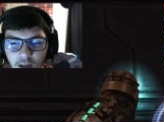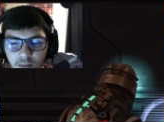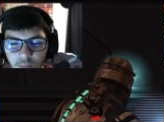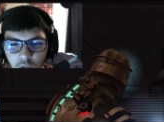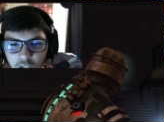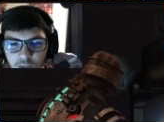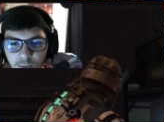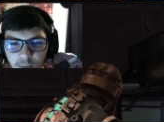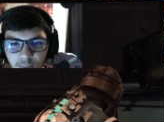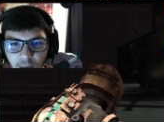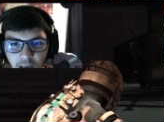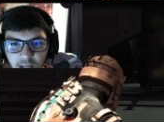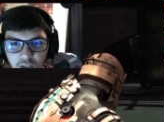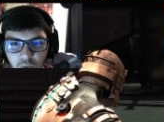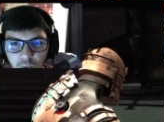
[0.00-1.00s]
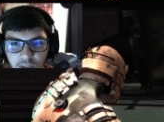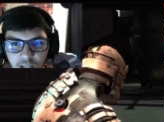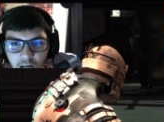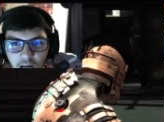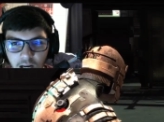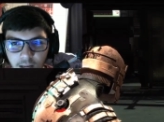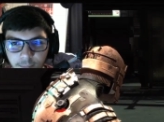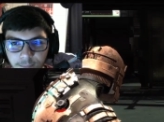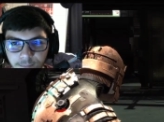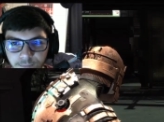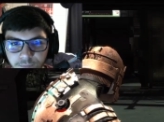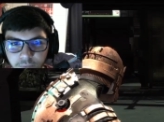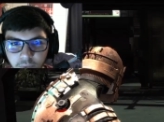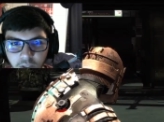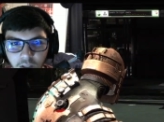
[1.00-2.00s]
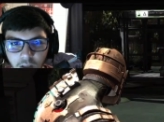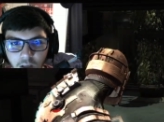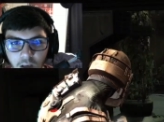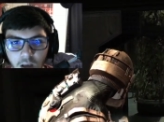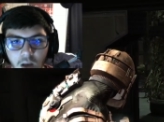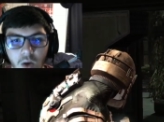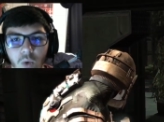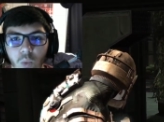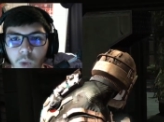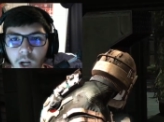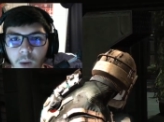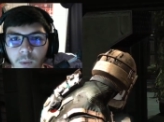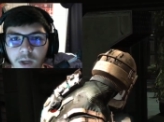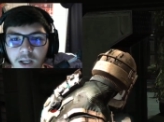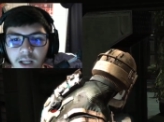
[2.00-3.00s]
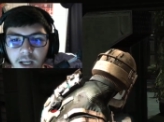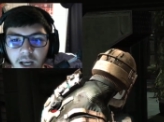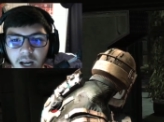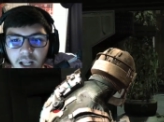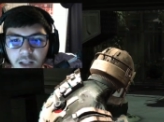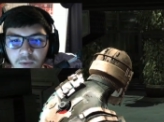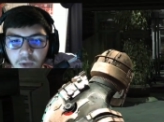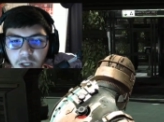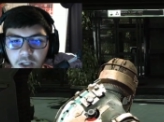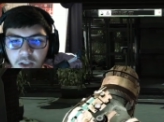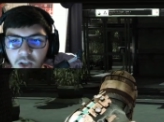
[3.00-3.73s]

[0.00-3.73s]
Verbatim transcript: Brings me back to a time when I went in an elevator and